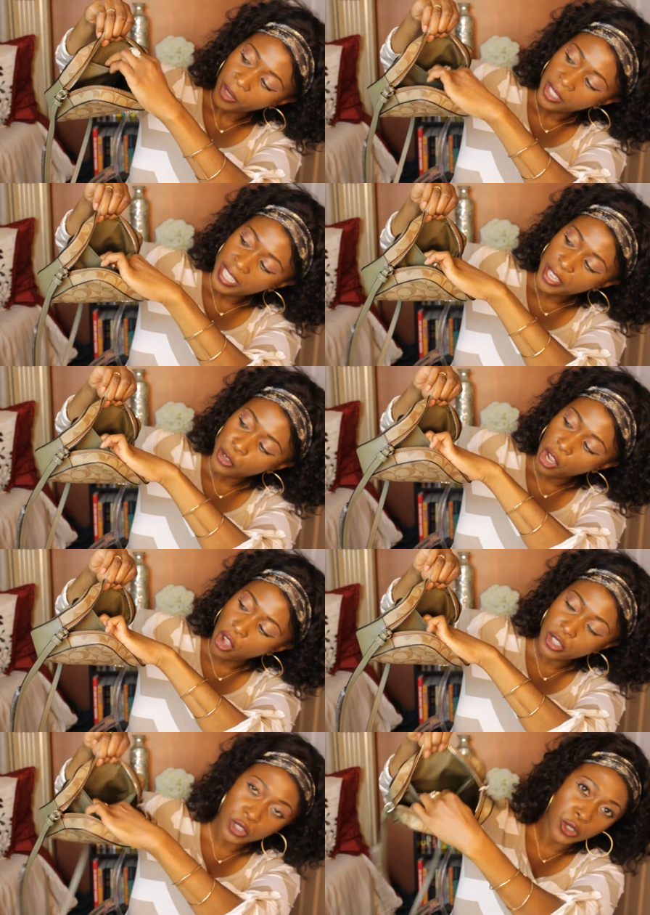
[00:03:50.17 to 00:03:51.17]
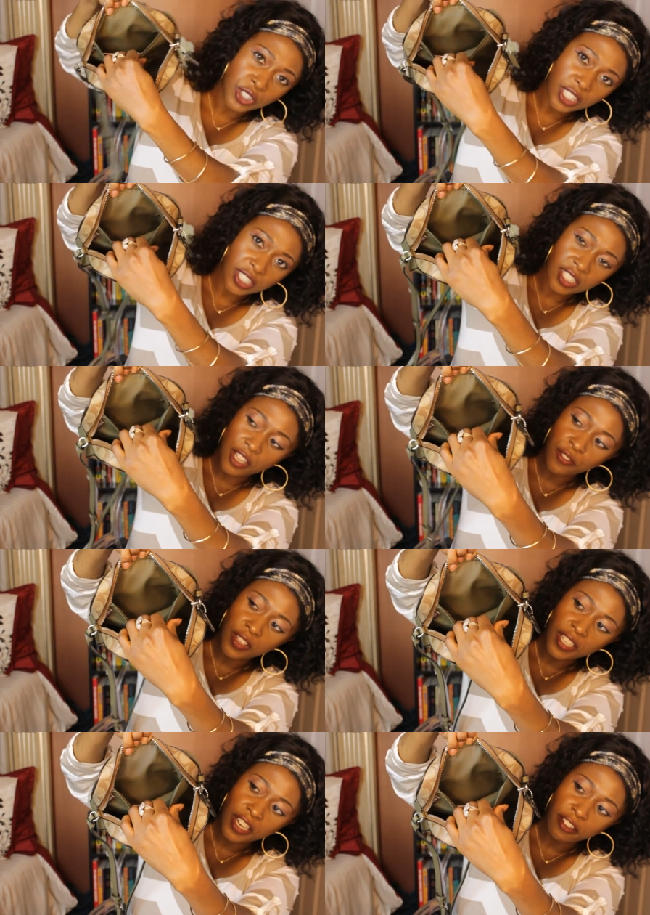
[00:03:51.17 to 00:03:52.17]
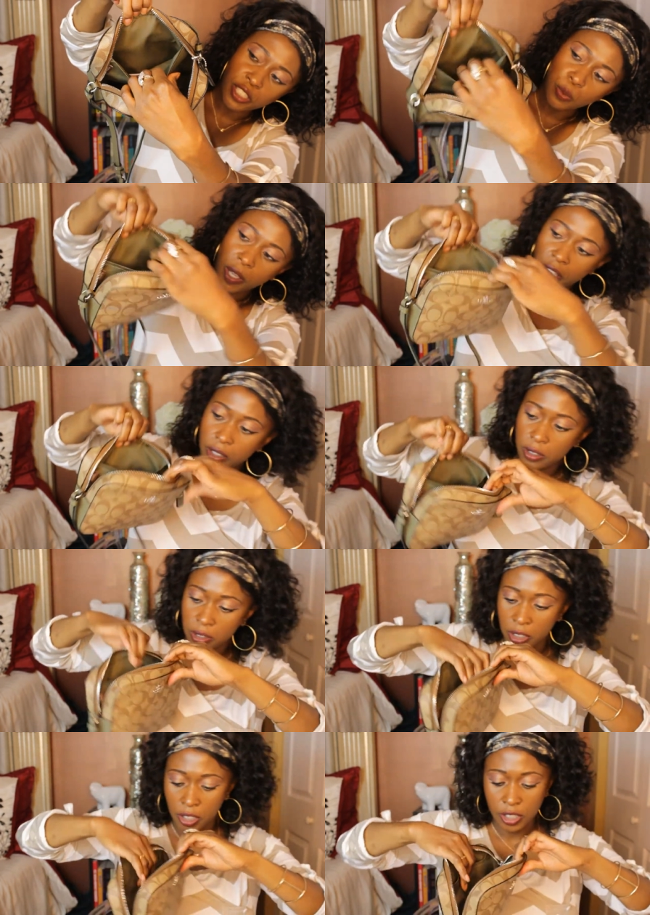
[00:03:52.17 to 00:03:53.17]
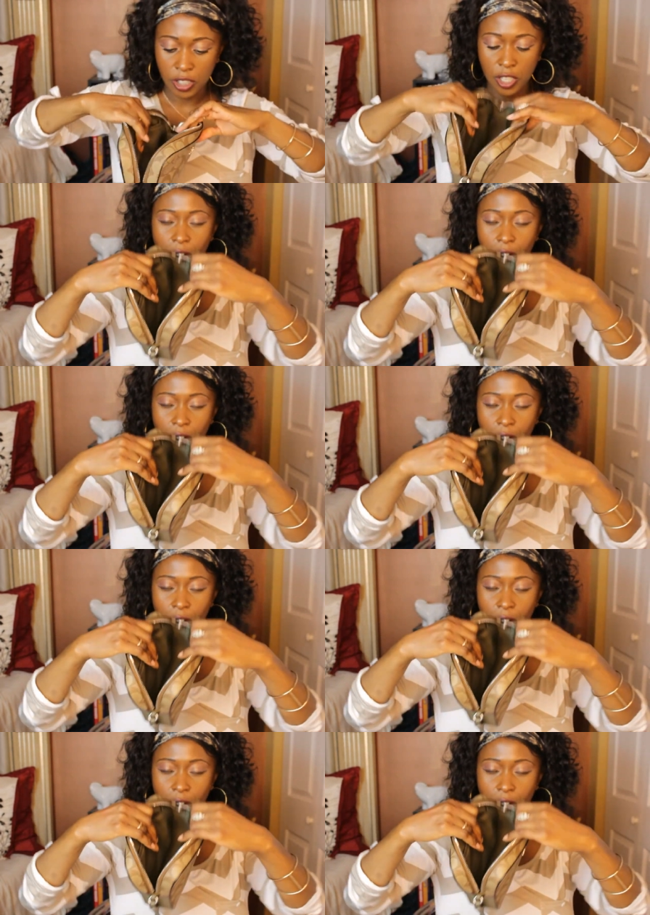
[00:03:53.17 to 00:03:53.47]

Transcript: that you can also stick stuff in there as well. So